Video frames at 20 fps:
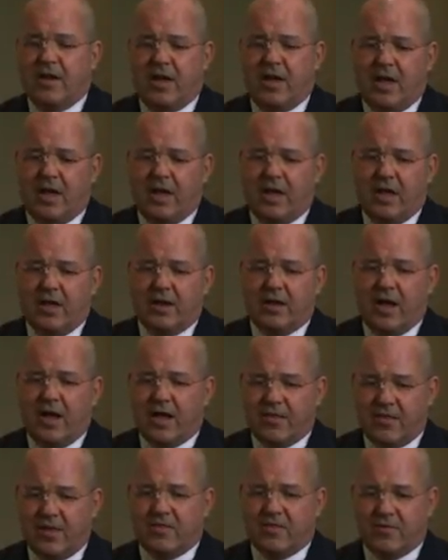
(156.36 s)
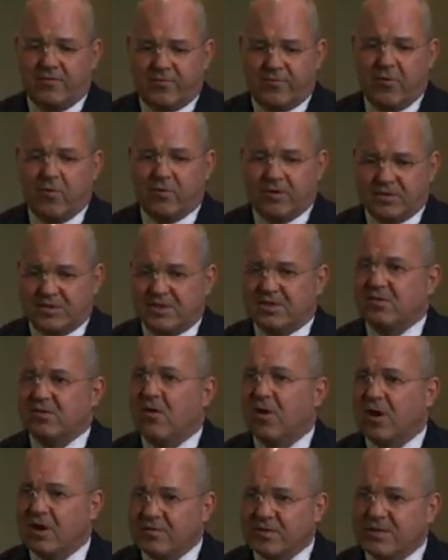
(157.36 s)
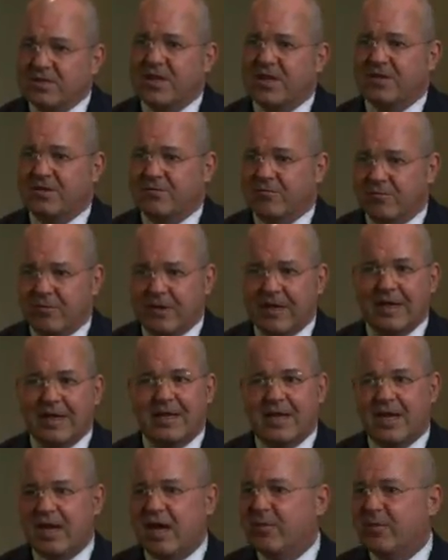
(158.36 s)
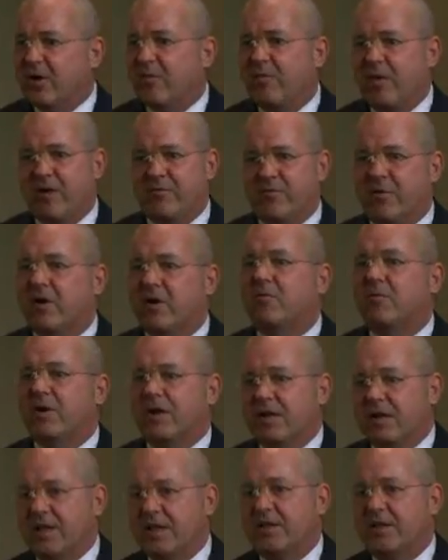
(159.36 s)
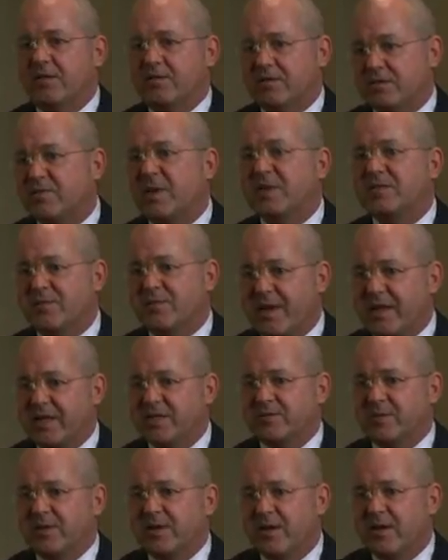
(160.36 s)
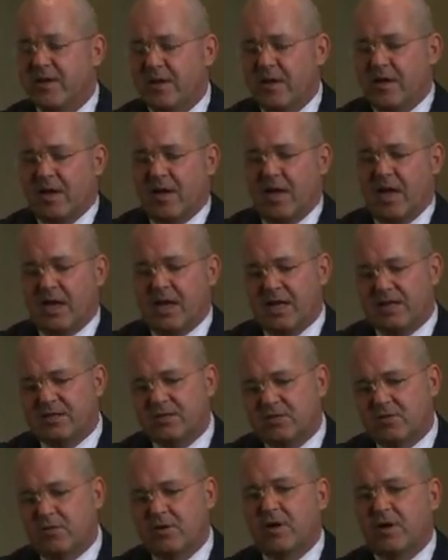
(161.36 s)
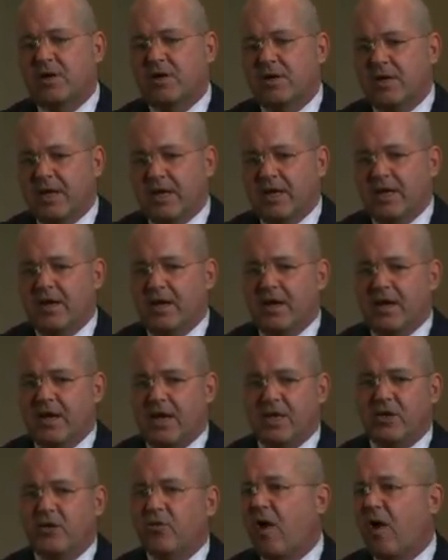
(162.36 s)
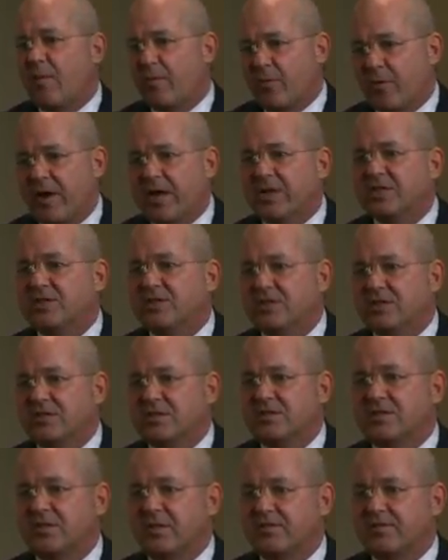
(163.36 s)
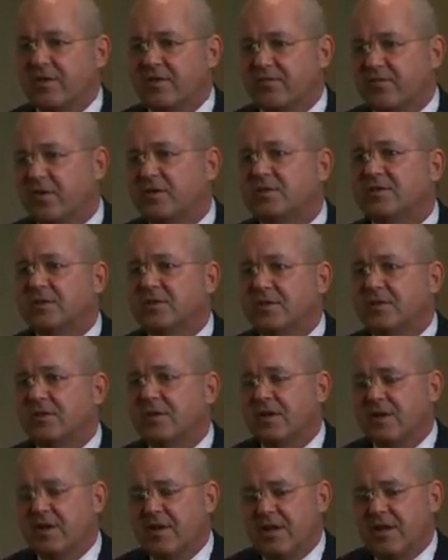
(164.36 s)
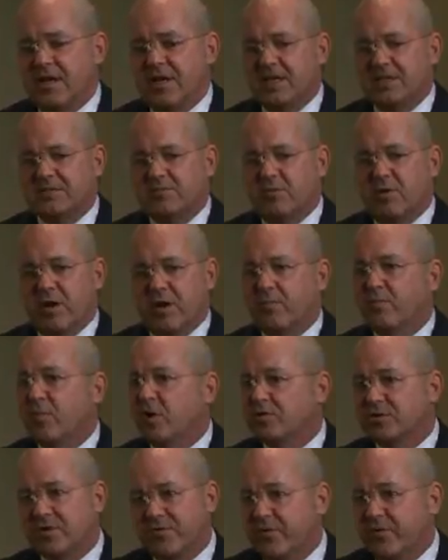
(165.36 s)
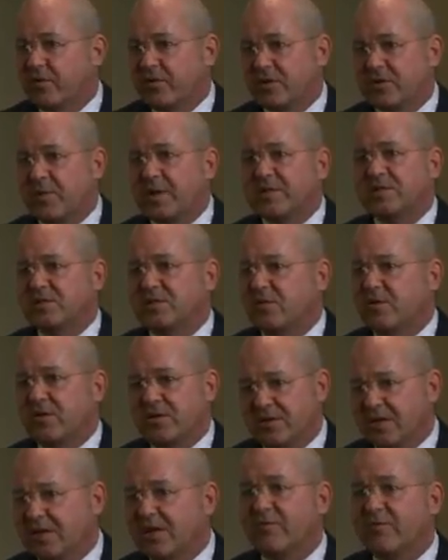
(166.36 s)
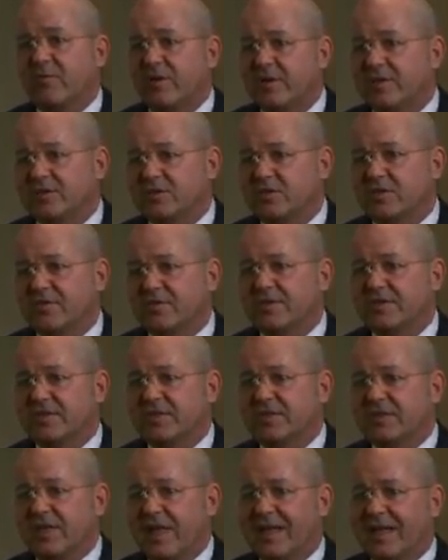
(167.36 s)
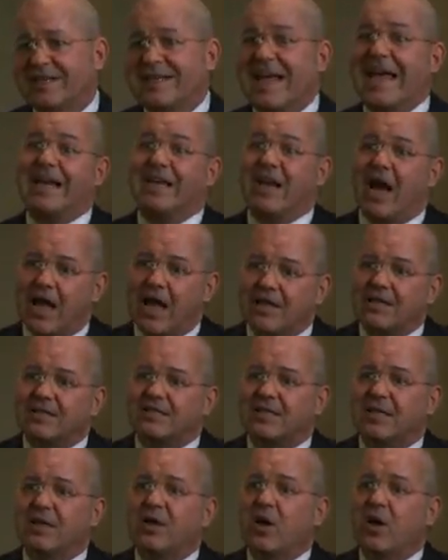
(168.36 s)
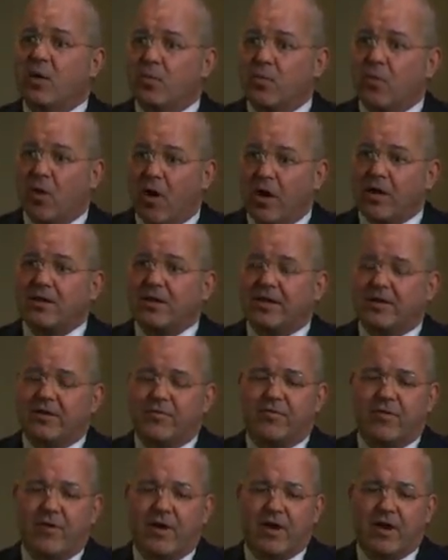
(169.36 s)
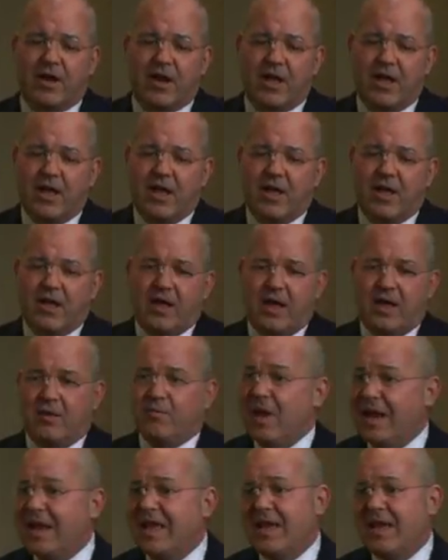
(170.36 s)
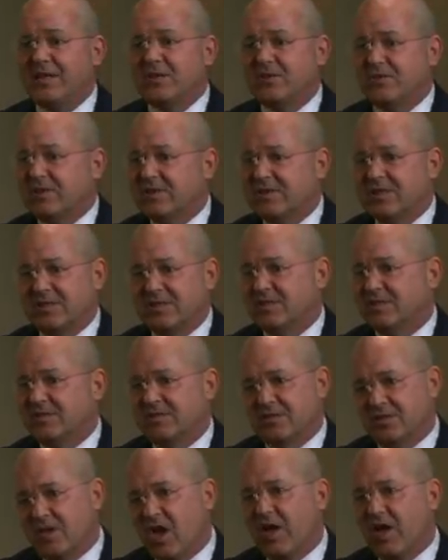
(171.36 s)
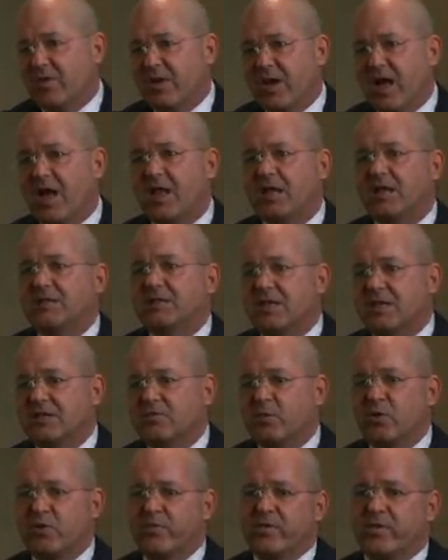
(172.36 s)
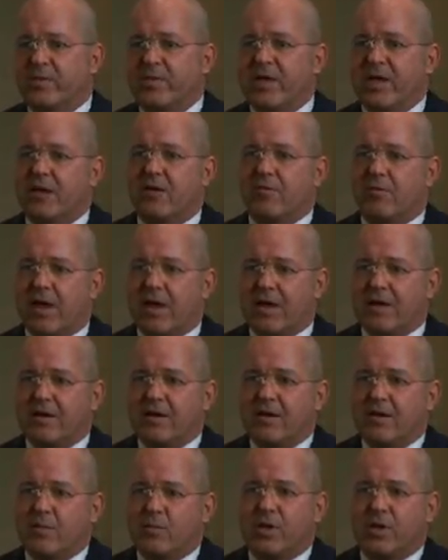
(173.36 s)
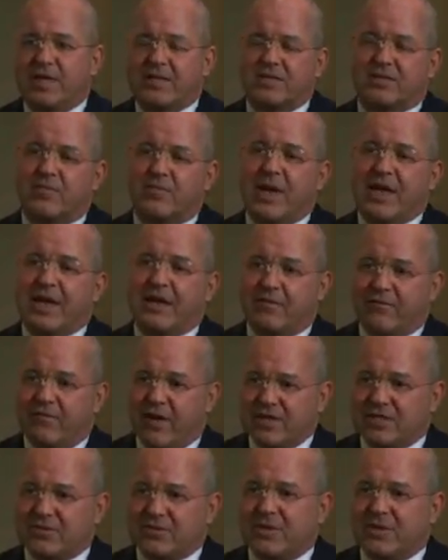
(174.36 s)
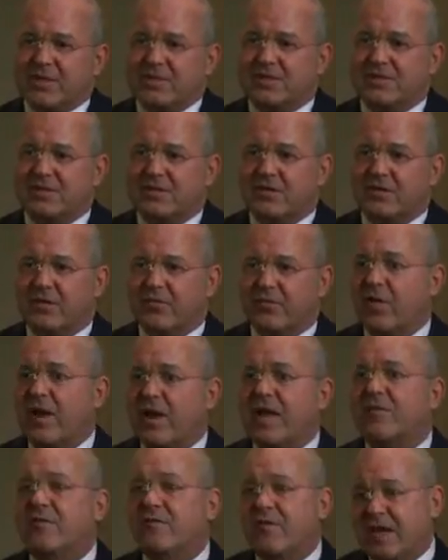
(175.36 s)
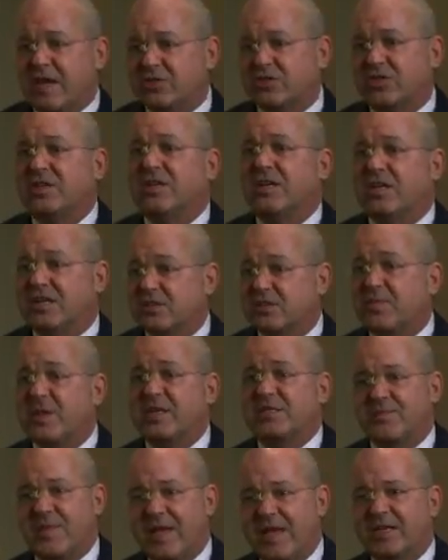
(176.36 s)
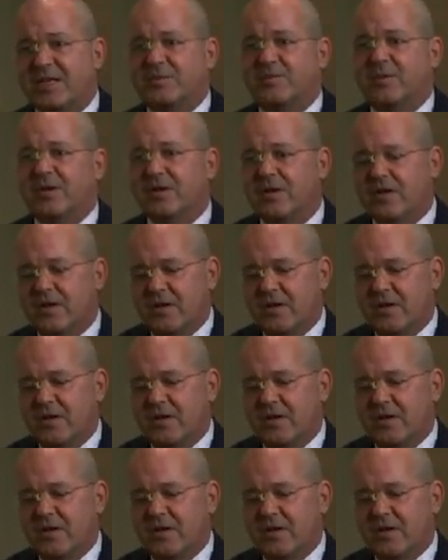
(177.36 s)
And I think the focus is all of a sudden really coming around very quickly to expense management. And historically, in your operations function is where most of your expenses are in delivering the services, and technology, broadly defined in many industries, this is just common knowledge, has proven to be a great place to make investments for innovation and expense management.